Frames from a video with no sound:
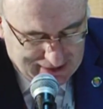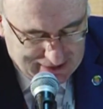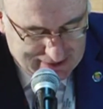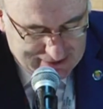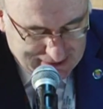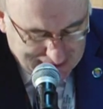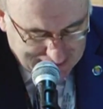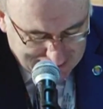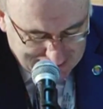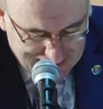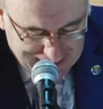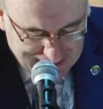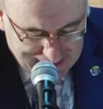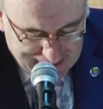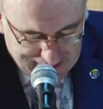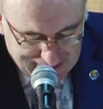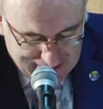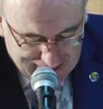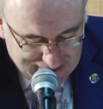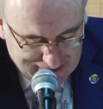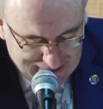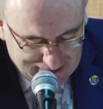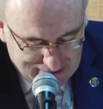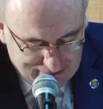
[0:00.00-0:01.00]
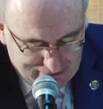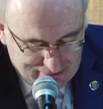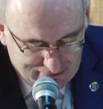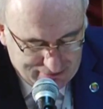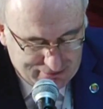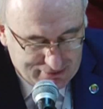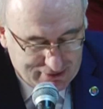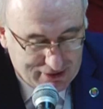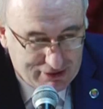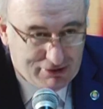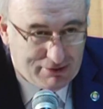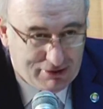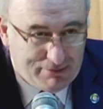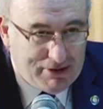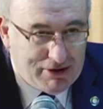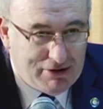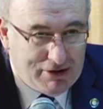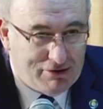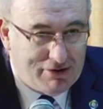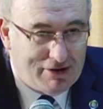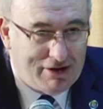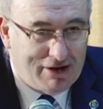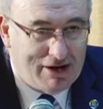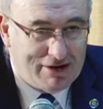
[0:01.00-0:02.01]
Secondly, the
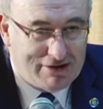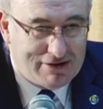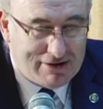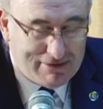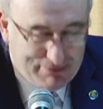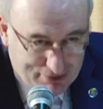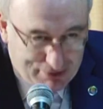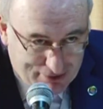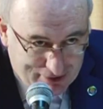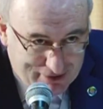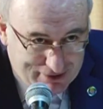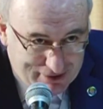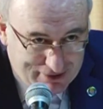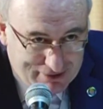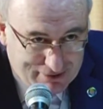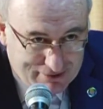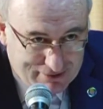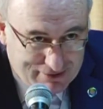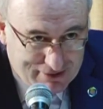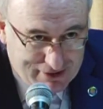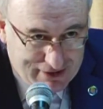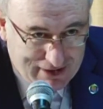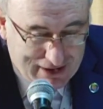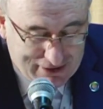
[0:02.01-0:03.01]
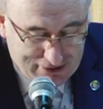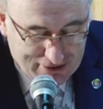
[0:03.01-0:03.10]
European Union has supported the